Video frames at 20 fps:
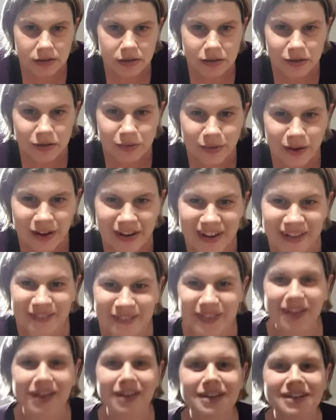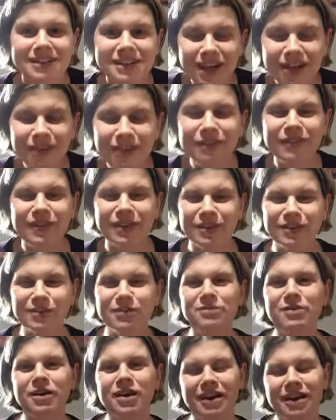Good work. Definitely a good
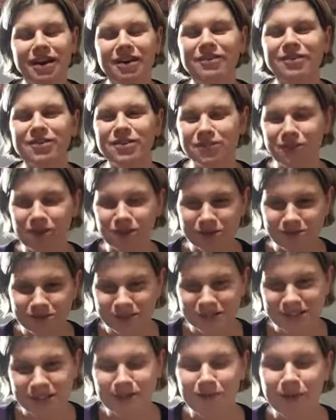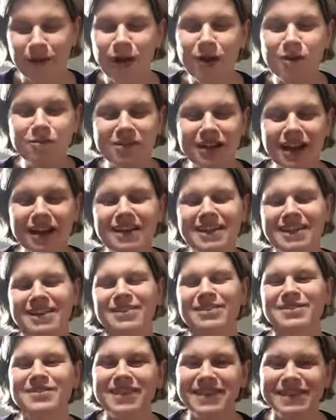workout for your arms, Bissy. My arms are aching
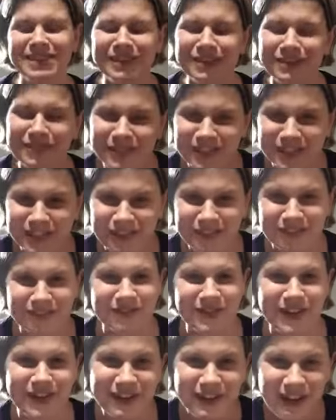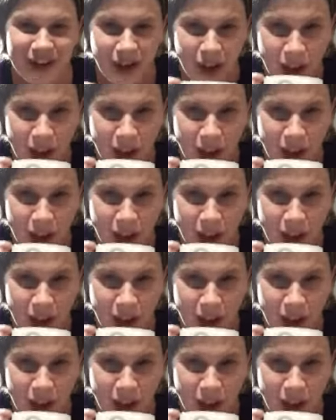already and I've only done a few.